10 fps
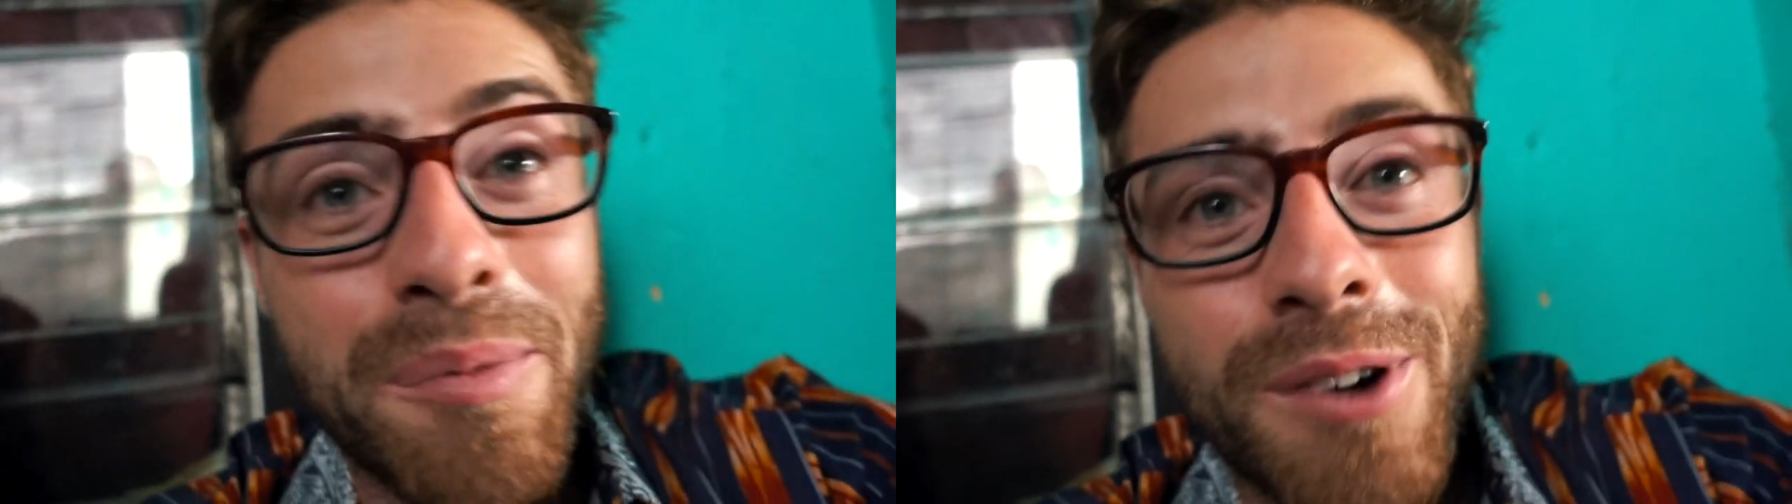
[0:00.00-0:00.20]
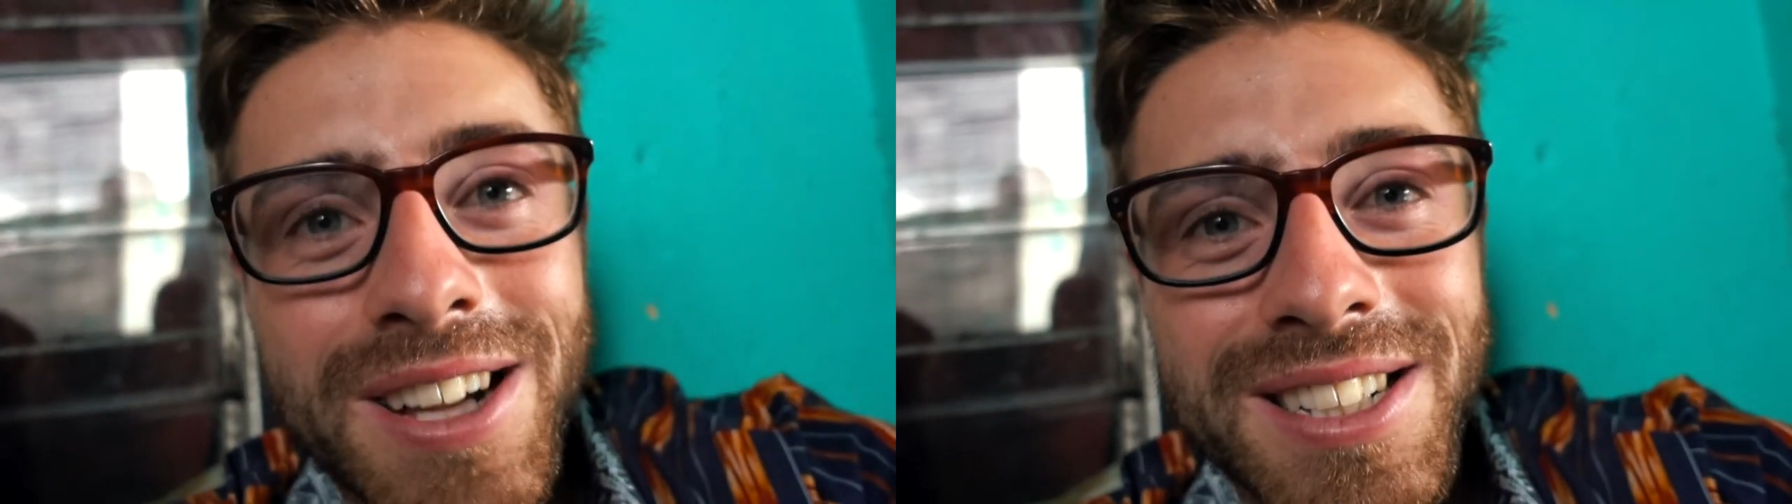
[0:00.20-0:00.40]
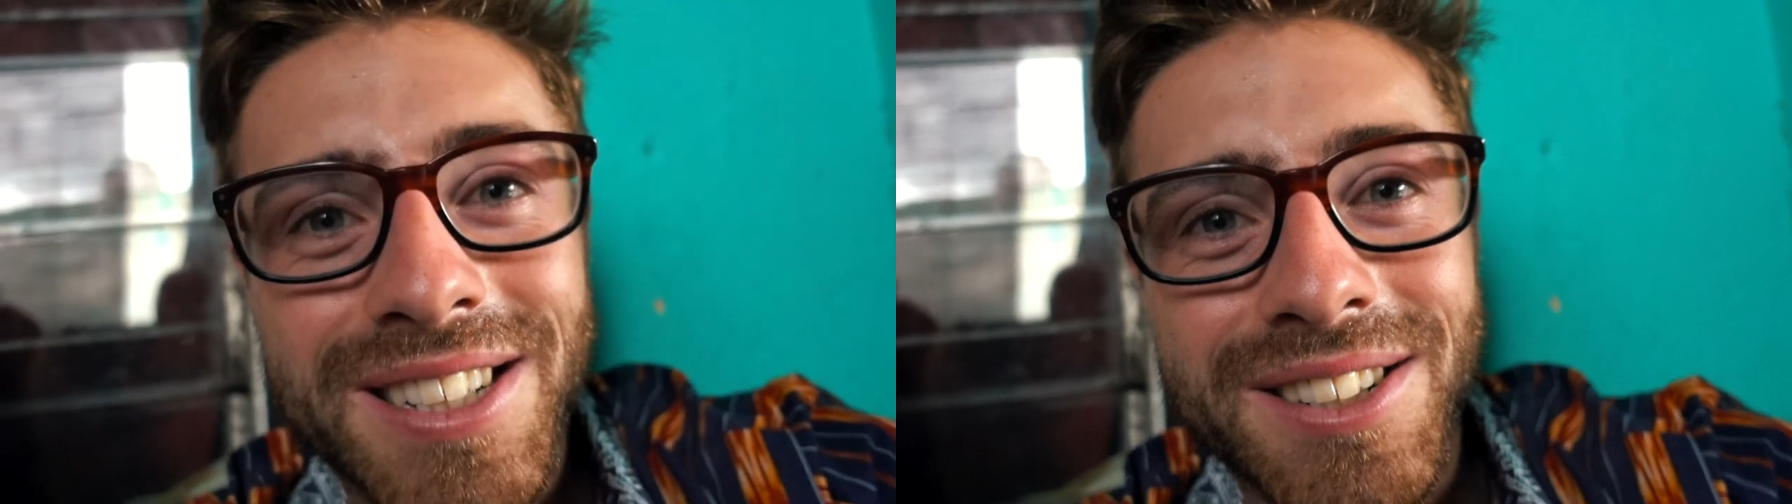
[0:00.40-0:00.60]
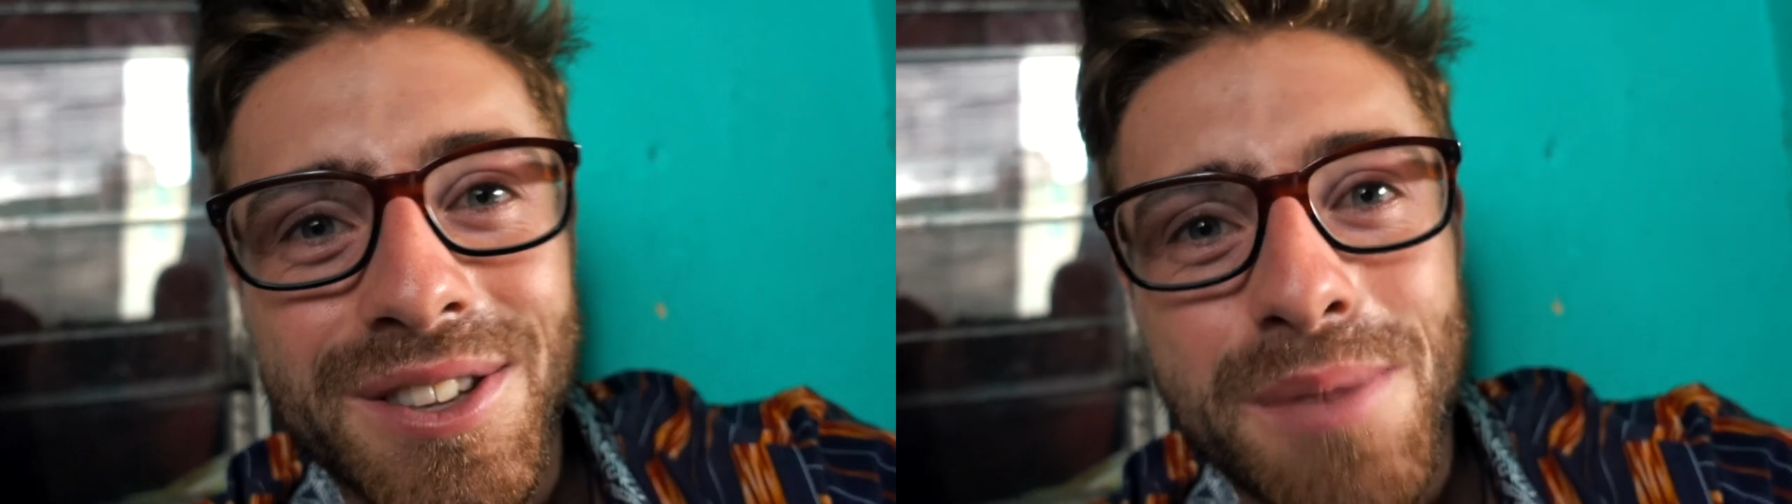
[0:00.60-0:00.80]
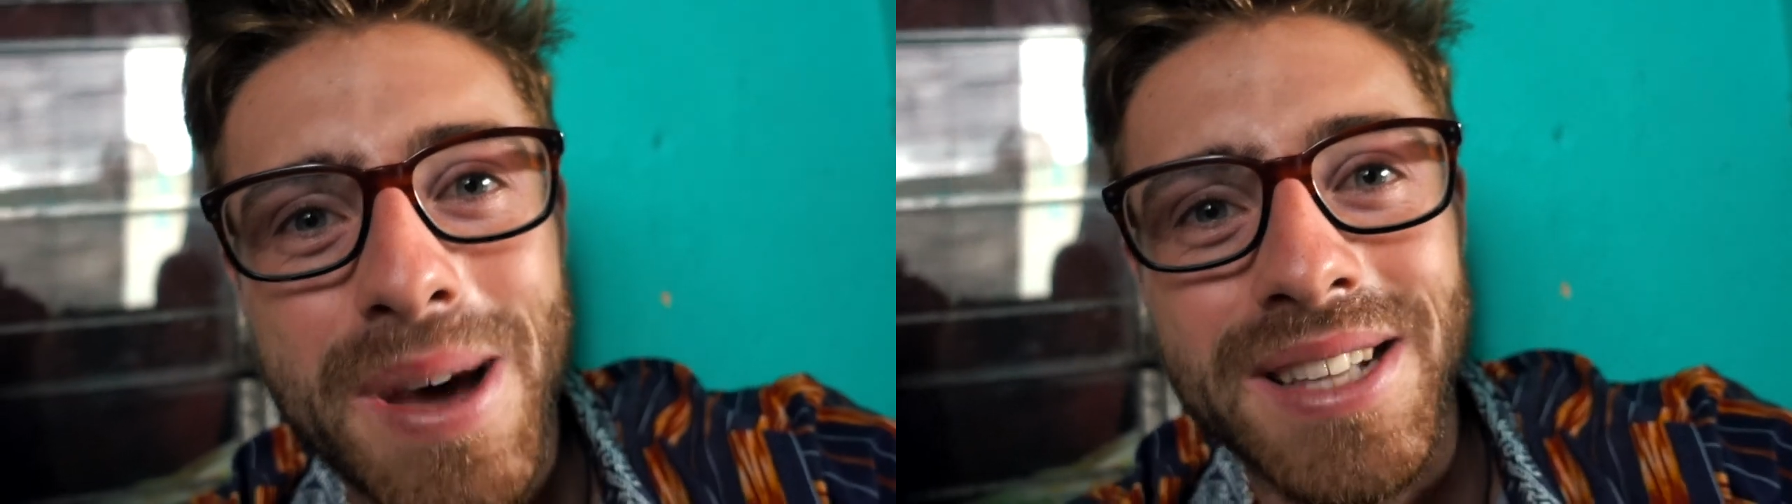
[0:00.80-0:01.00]
we're actually going
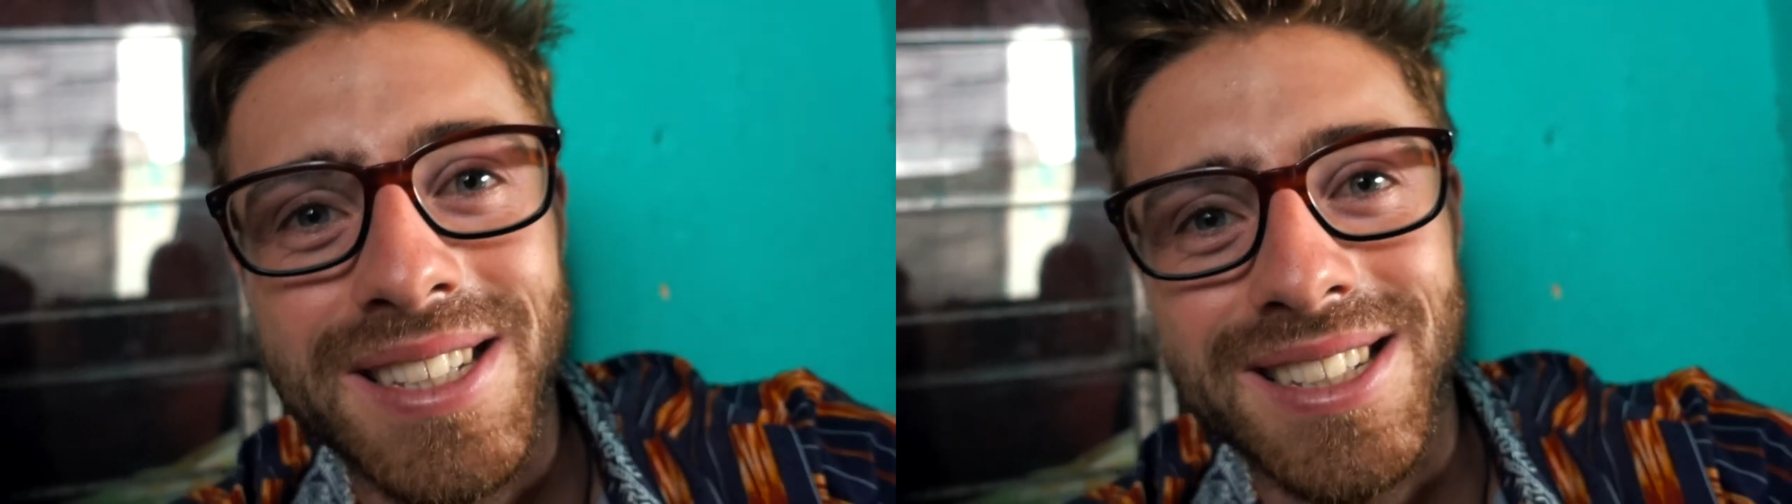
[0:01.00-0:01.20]
to be painting.